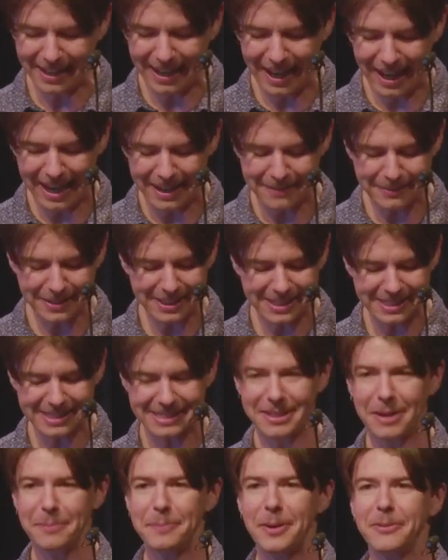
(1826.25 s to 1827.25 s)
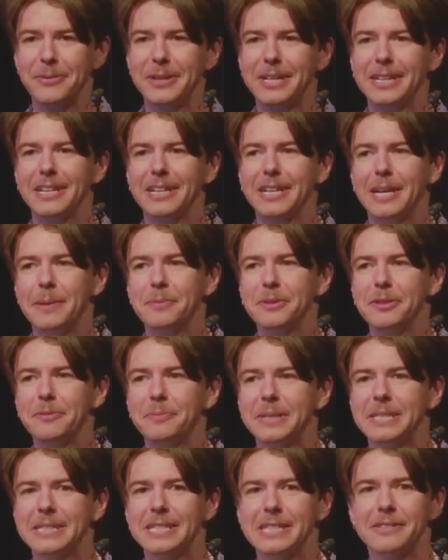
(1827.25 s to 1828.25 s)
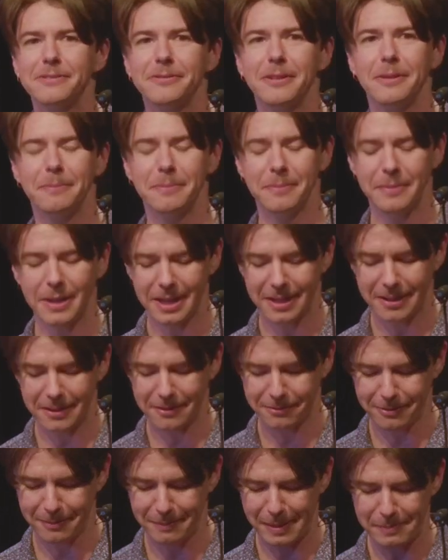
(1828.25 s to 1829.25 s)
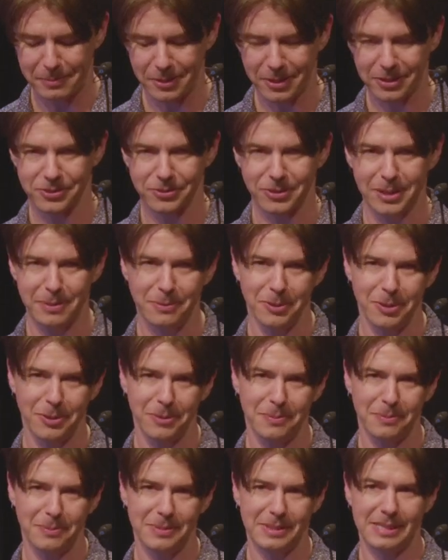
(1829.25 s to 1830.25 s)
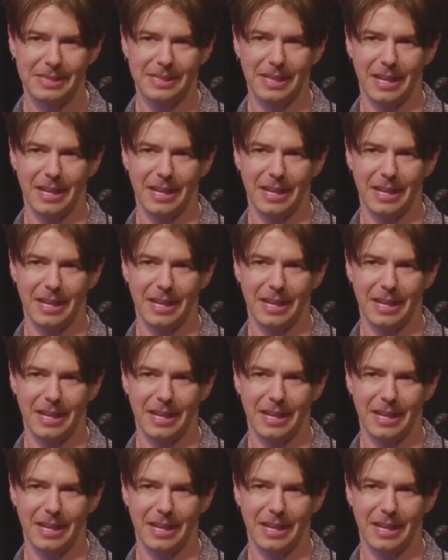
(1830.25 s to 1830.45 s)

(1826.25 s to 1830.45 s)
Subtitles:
I'm going to start by reading a couple of pieces from my book, Dream Rooms.